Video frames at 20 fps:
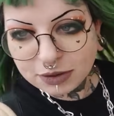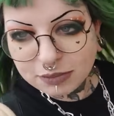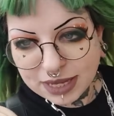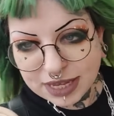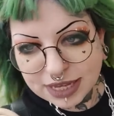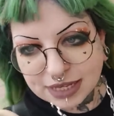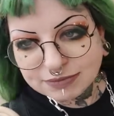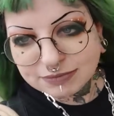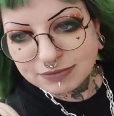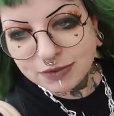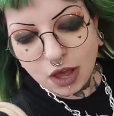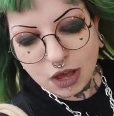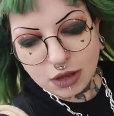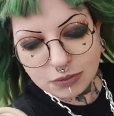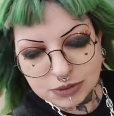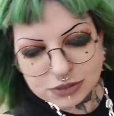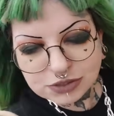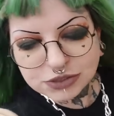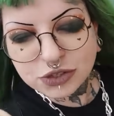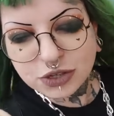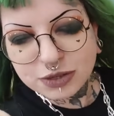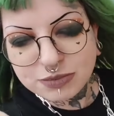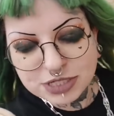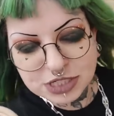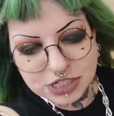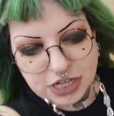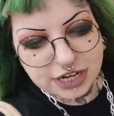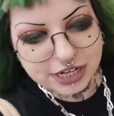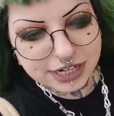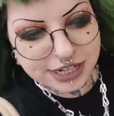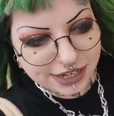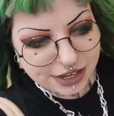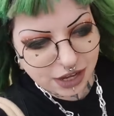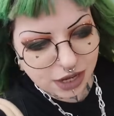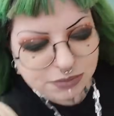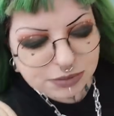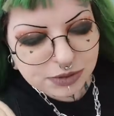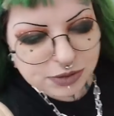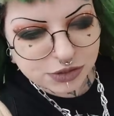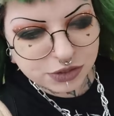me, hope you enjoy my journey,
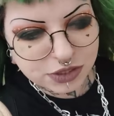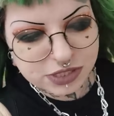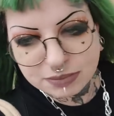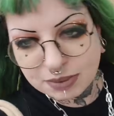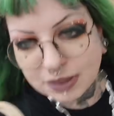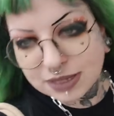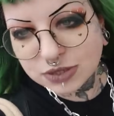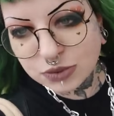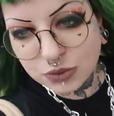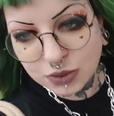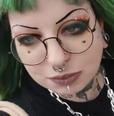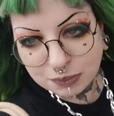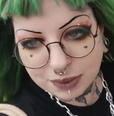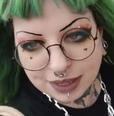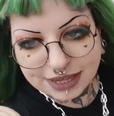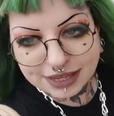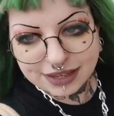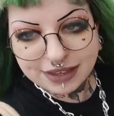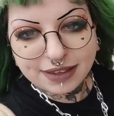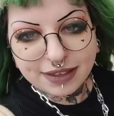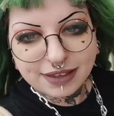hope you enjoy the bus with me,